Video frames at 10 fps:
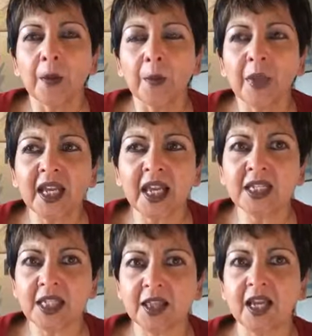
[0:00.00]
But here's
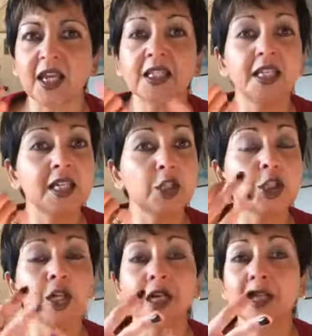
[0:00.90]
the thing, a teacher,
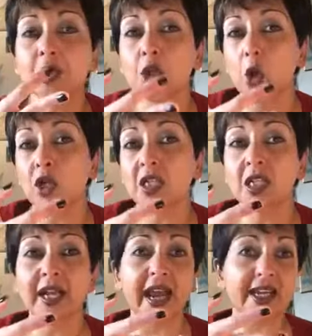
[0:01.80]
a doctor,
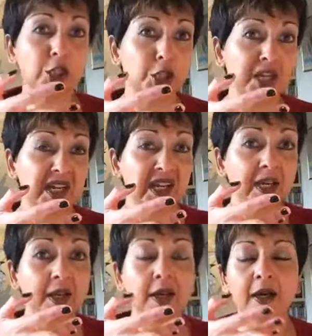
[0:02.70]
an
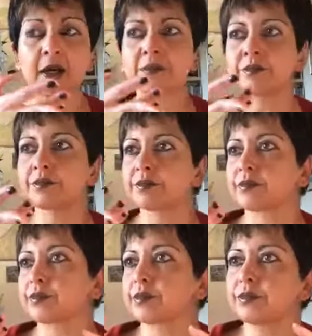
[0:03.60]
engineer,
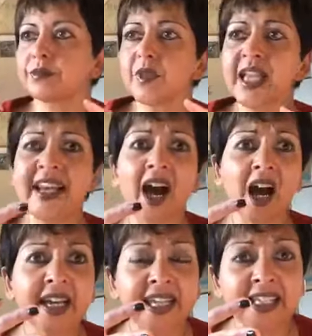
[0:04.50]
an
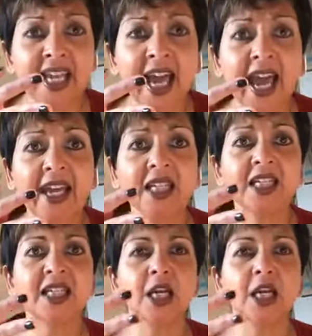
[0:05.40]
architect.